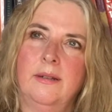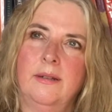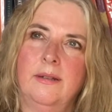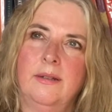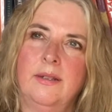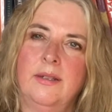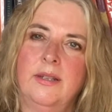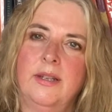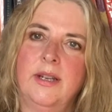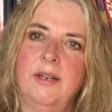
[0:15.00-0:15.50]

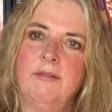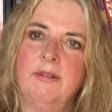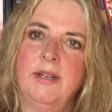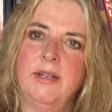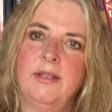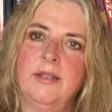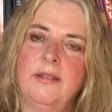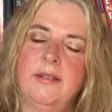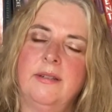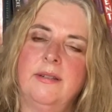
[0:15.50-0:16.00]

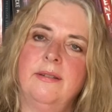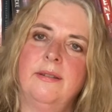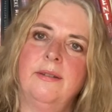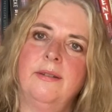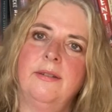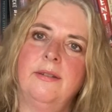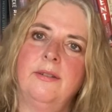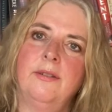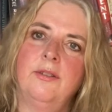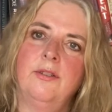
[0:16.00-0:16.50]
serious
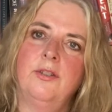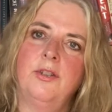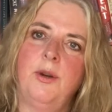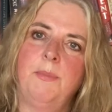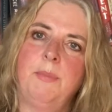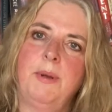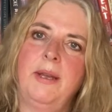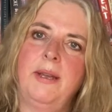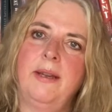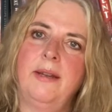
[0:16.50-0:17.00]

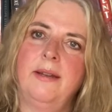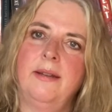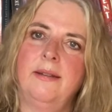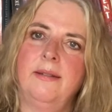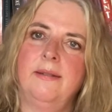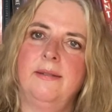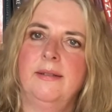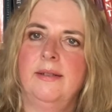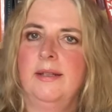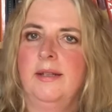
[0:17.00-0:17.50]
topic,
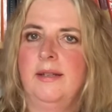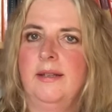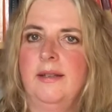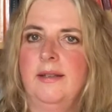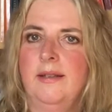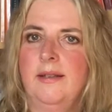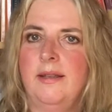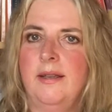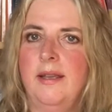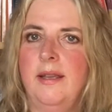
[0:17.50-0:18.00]

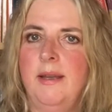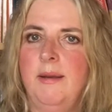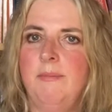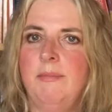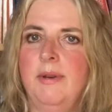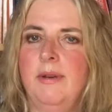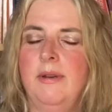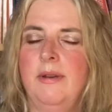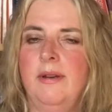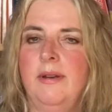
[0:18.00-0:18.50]

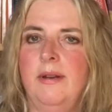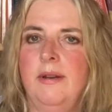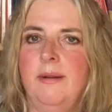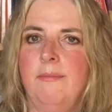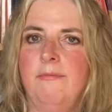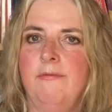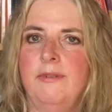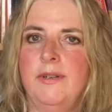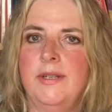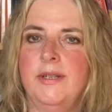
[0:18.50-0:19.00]
theme
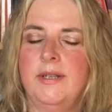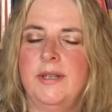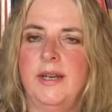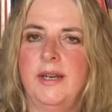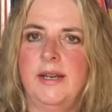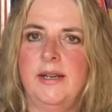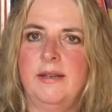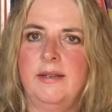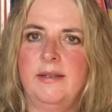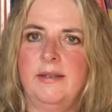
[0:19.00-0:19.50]
for
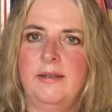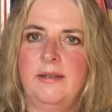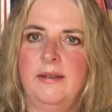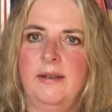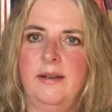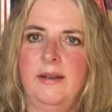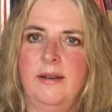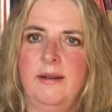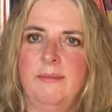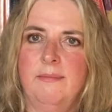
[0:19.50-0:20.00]
today's
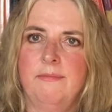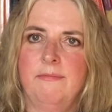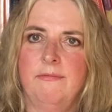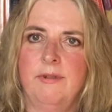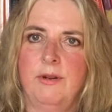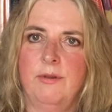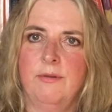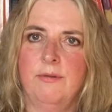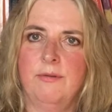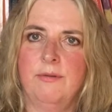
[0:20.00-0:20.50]

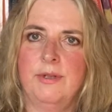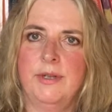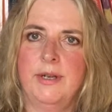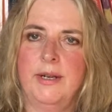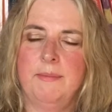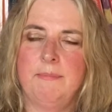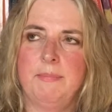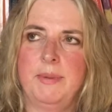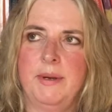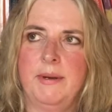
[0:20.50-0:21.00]

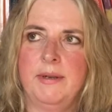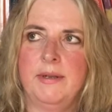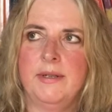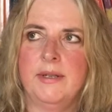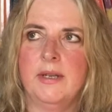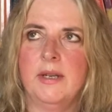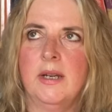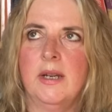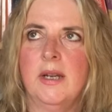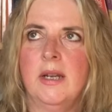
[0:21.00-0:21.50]
recording. But
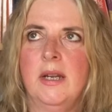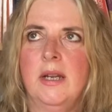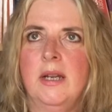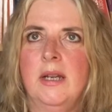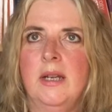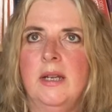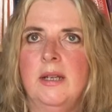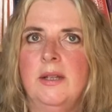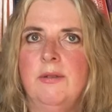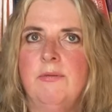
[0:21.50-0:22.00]

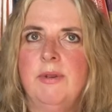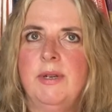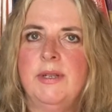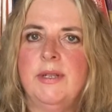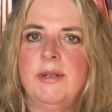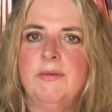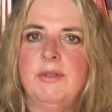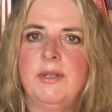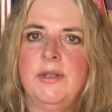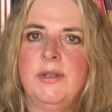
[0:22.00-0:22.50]
the
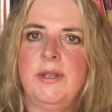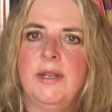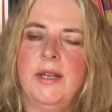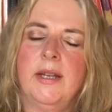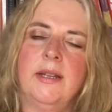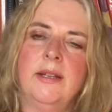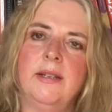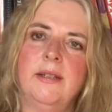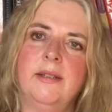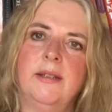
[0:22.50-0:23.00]
reason I've done
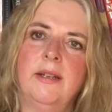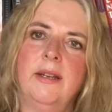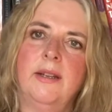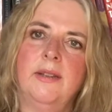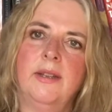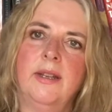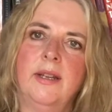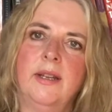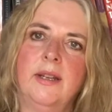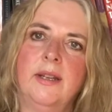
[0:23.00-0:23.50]
that, I
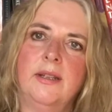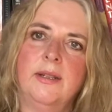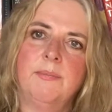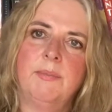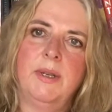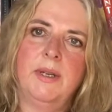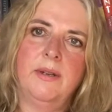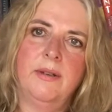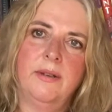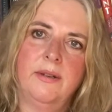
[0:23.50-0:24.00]
think, is
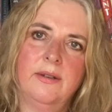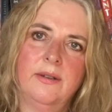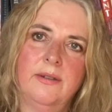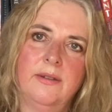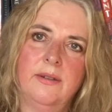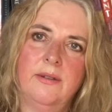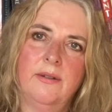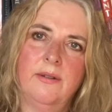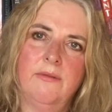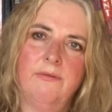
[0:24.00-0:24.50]
because
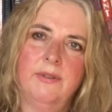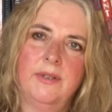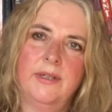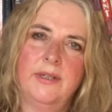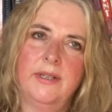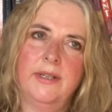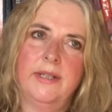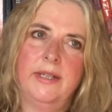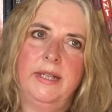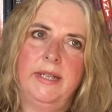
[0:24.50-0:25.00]

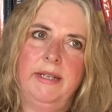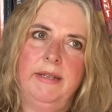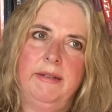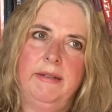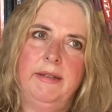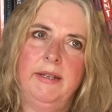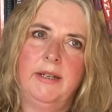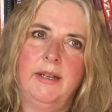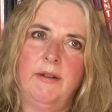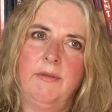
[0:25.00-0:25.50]
obviously,
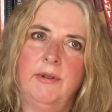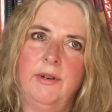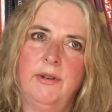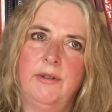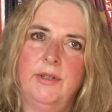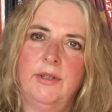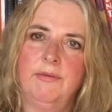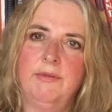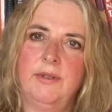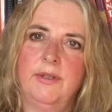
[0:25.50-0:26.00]
you know, a
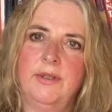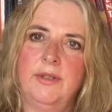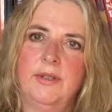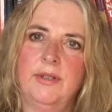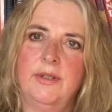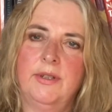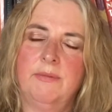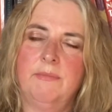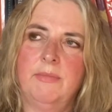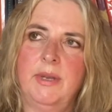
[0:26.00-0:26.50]
lot of us, it
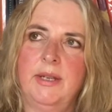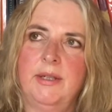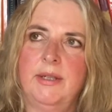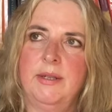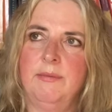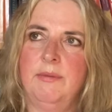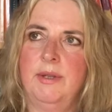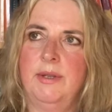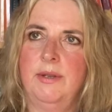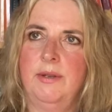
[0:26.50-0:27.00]
doesn't
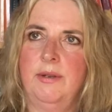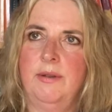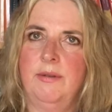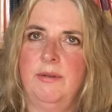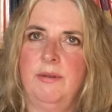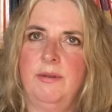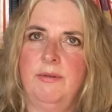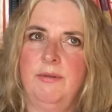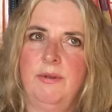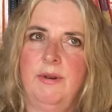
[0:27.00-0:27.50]
matter whether you're
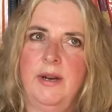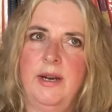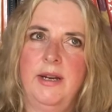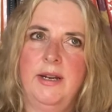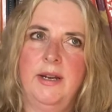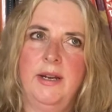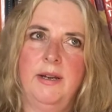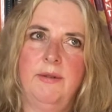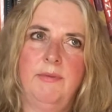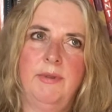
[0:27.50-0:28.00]

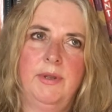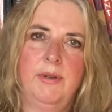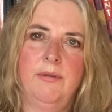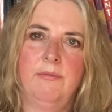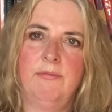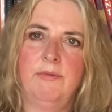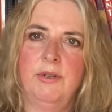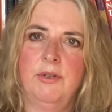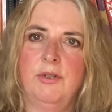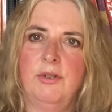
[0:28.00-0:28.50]
Ukrainian, whether you're
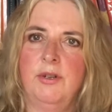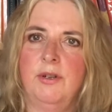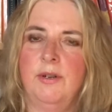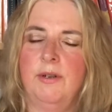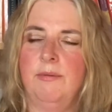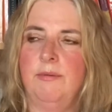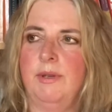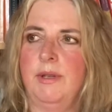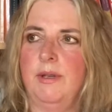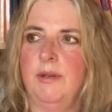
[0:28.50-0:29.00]

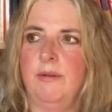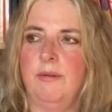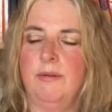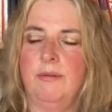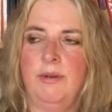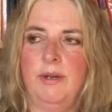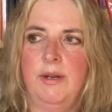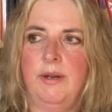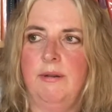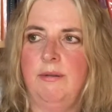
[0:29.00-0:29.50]
Russian, whether
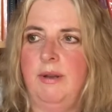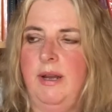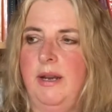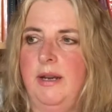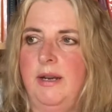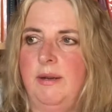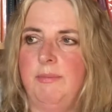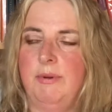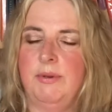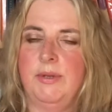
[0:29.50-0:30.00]
you're, you know,
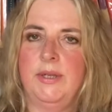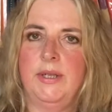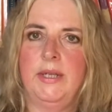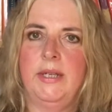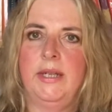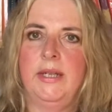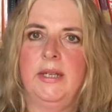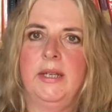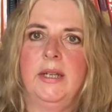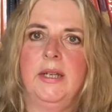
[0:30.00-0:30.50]
anybody,